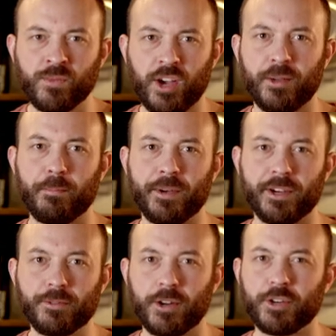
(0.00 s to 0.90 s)
Not a
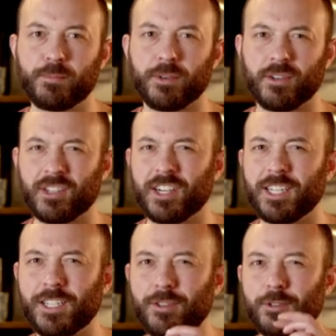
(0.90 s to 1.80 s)
big crunch, but
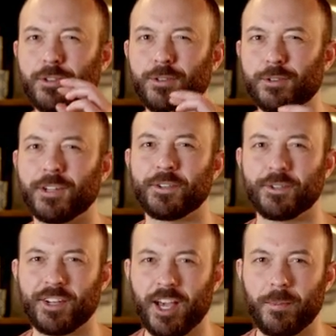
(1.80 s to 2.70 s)
tiny little
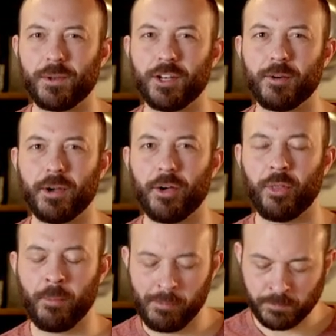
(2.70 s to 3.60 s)
crunches that happen in your mouth.
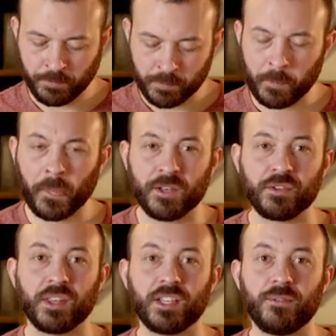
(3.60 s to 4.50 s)

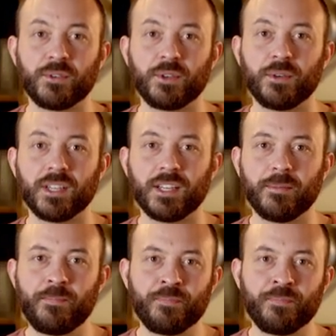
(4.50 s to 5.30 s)
So thank you for tuning in,